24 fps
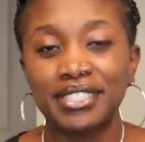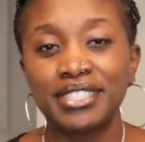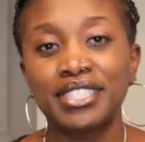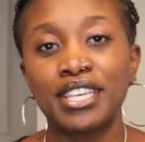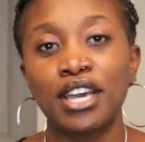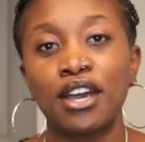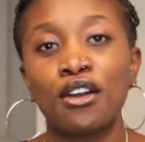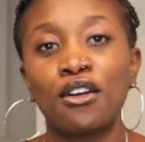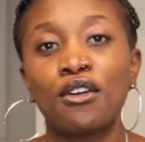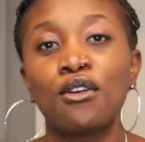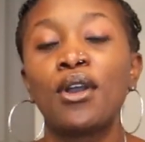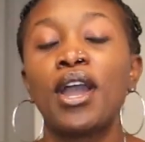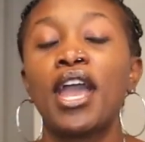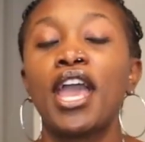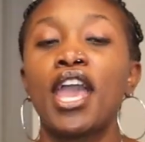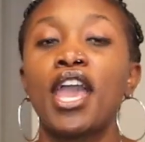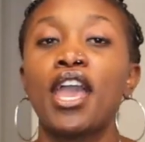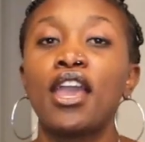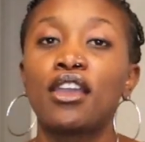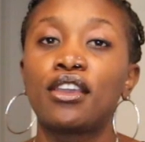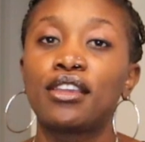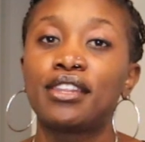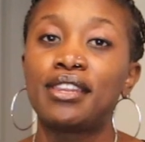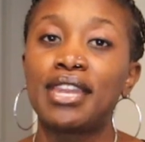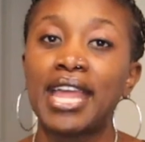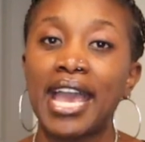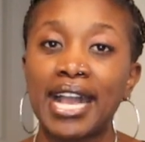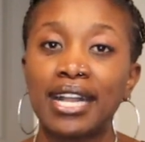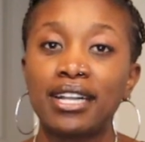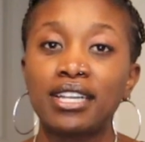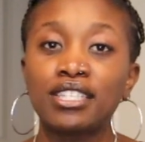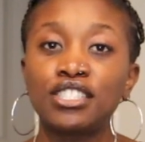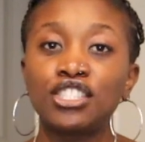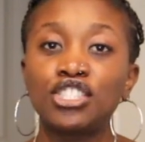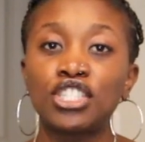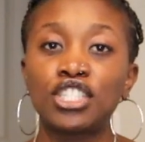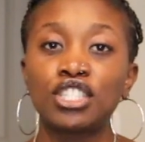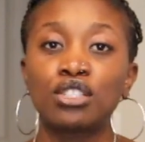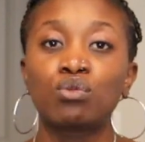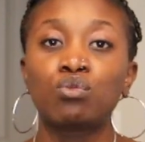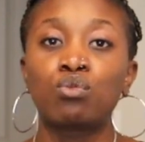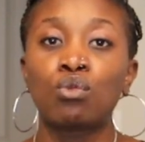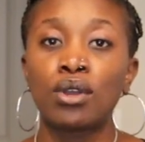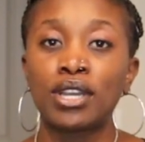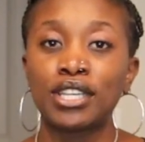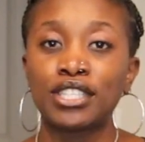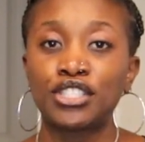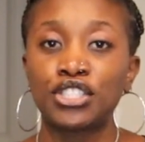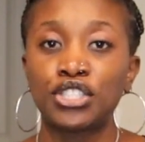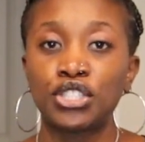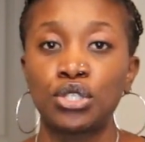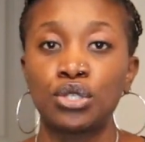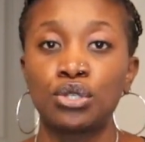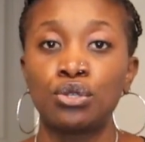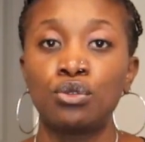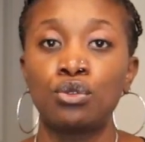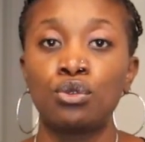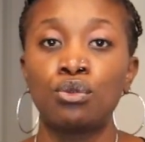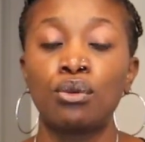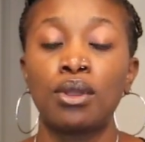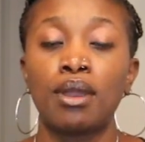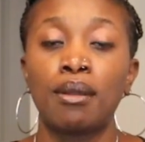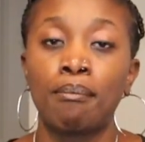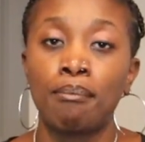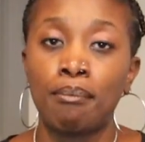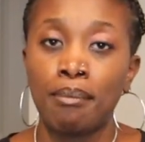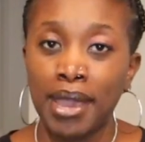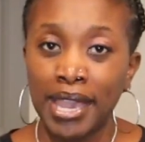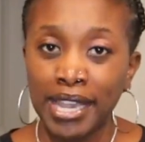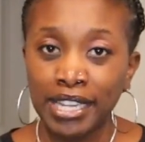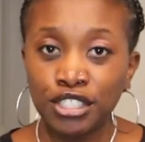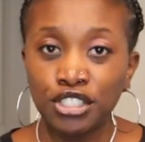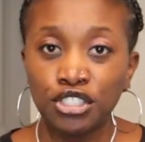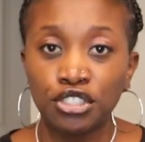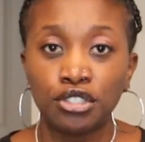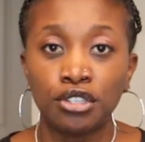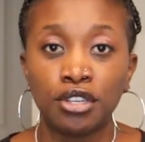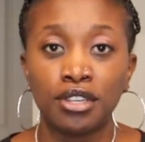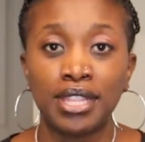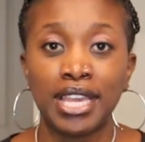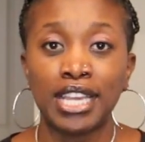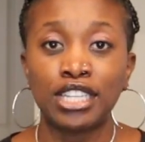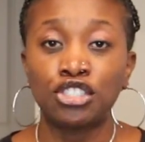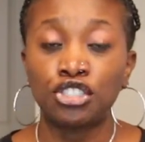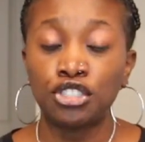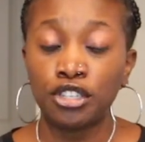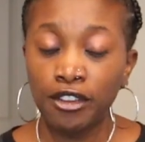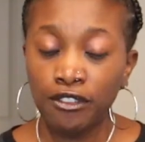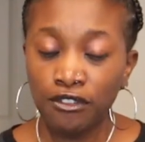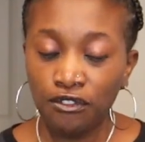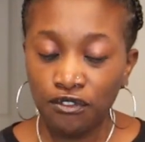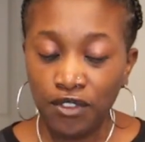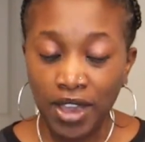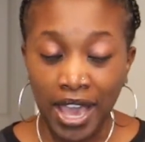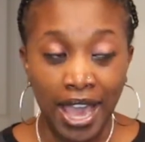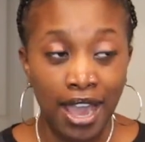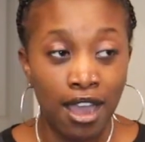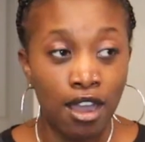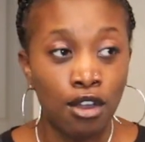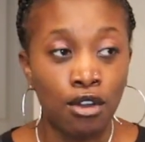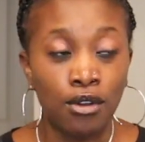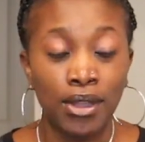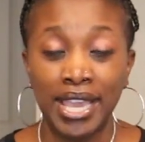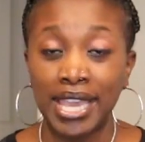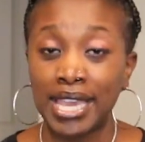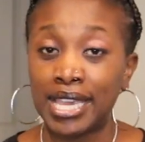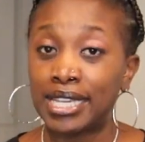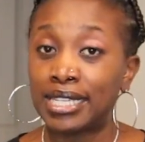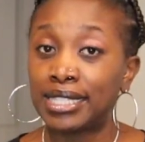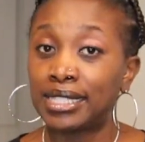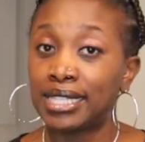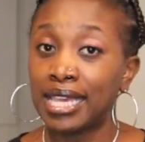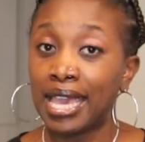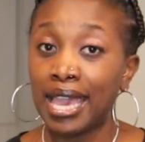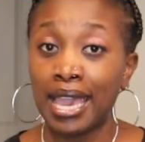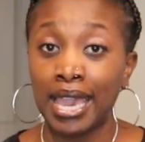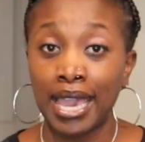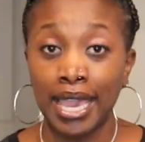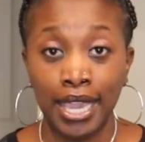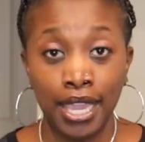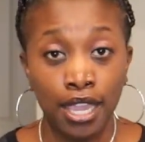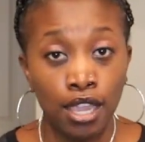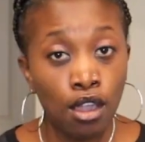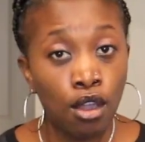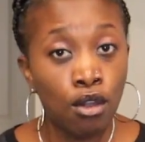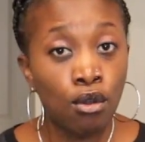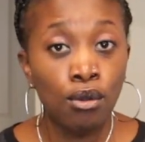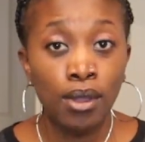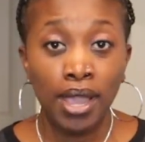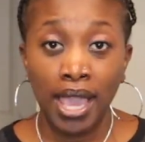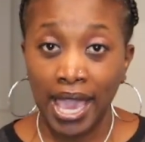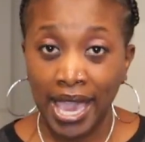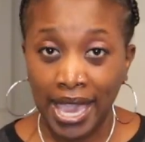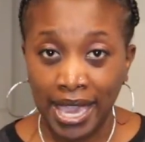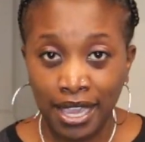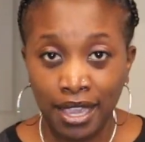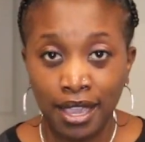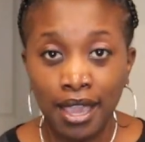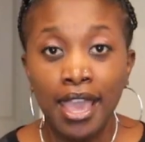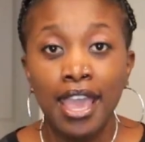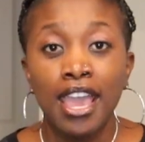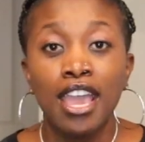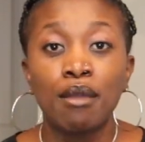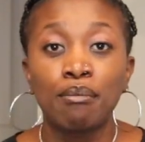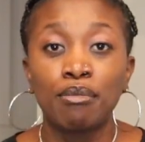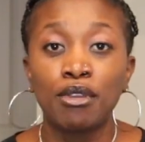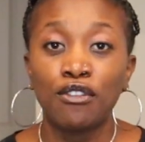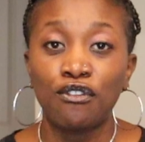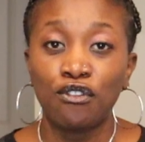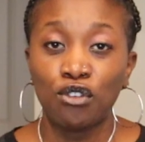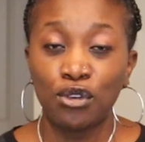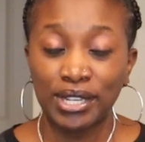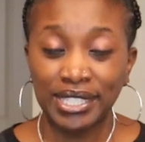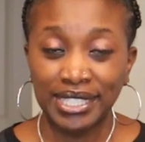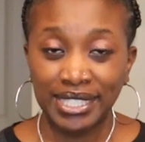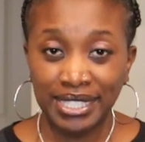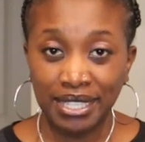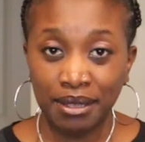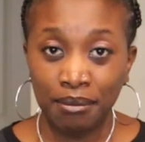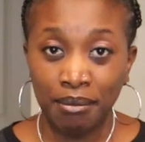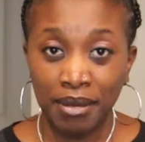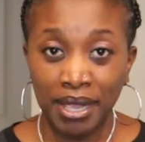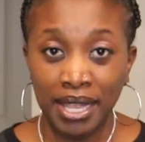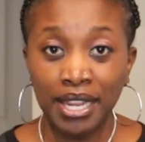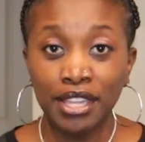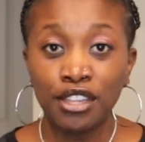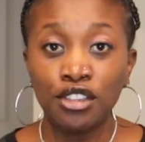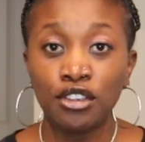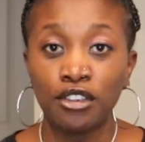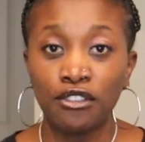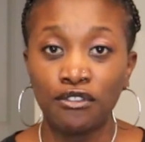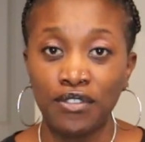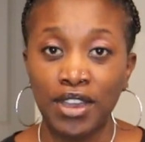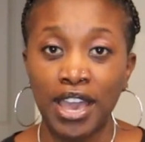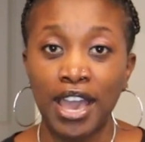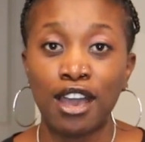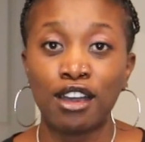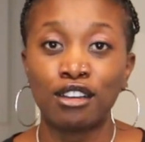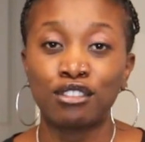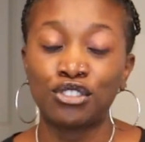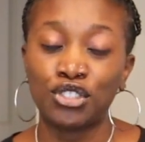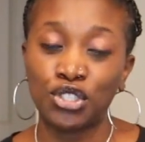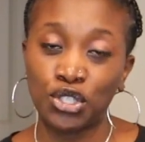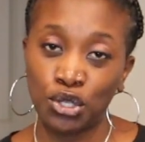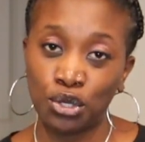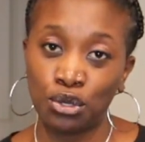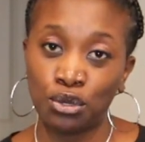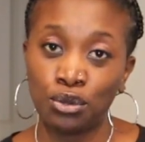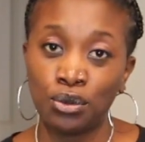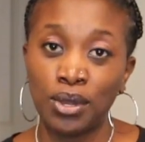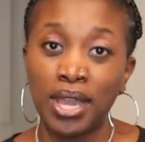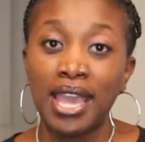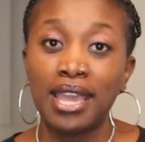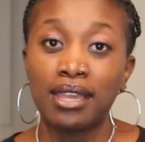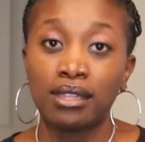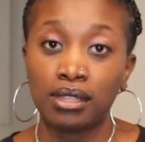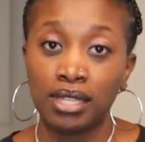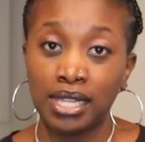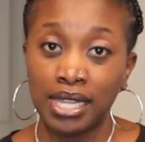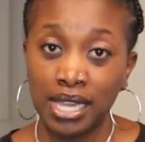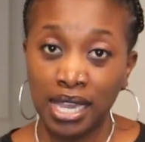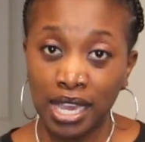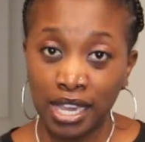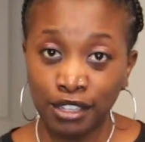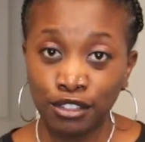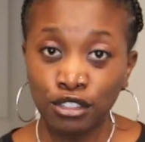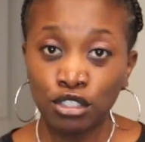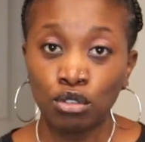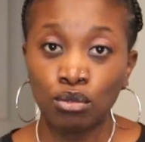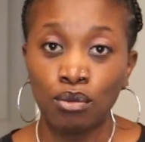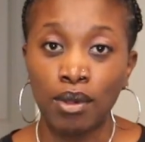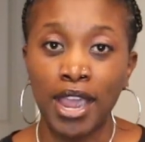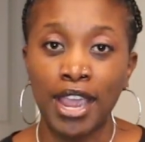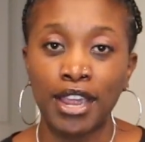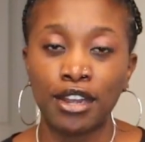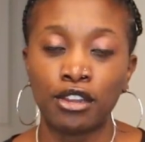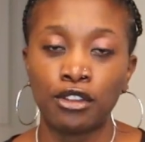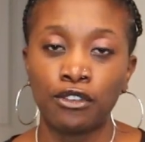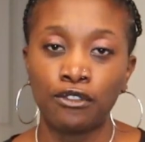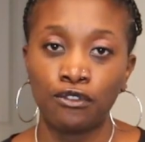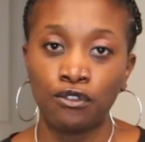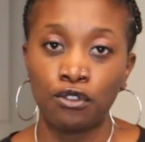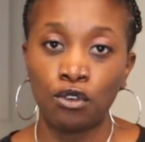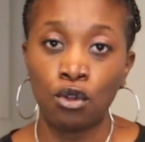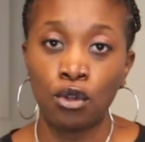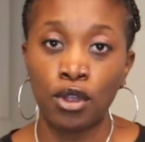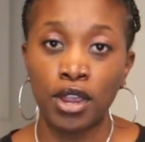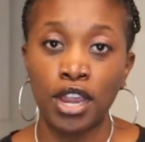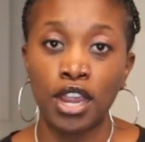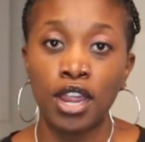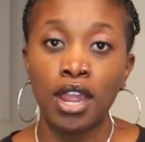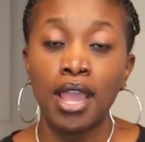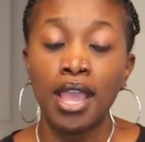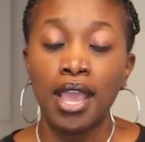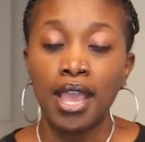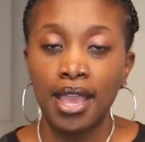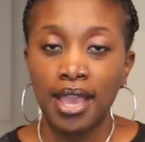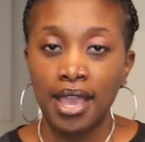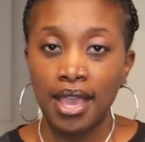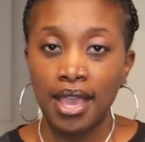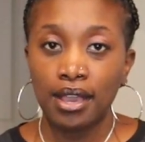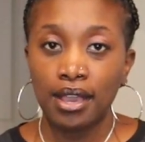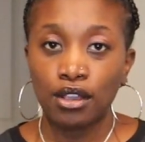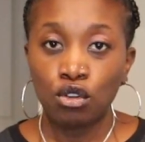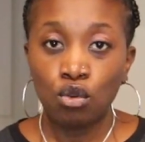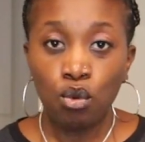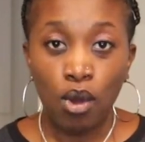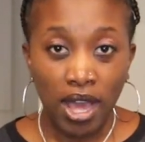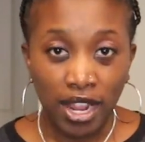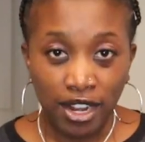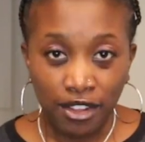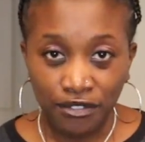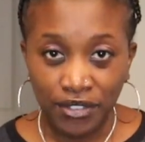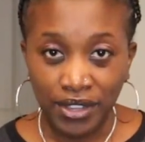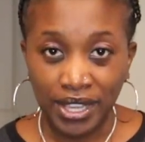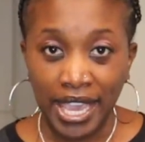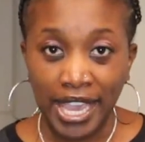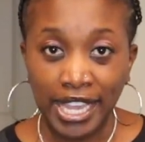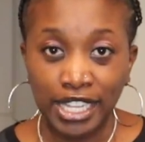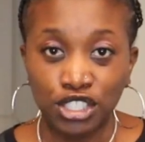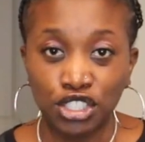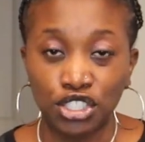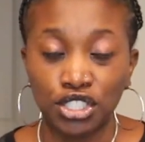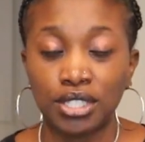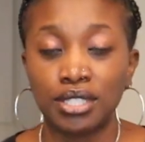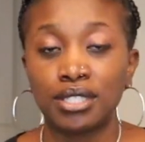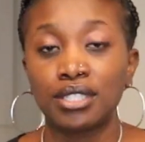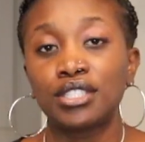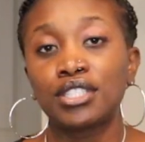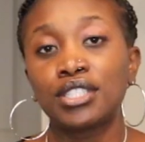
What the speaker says: So Naca just wants to make sure that your file is A-okay before submitting your file to the underwriter for qualification.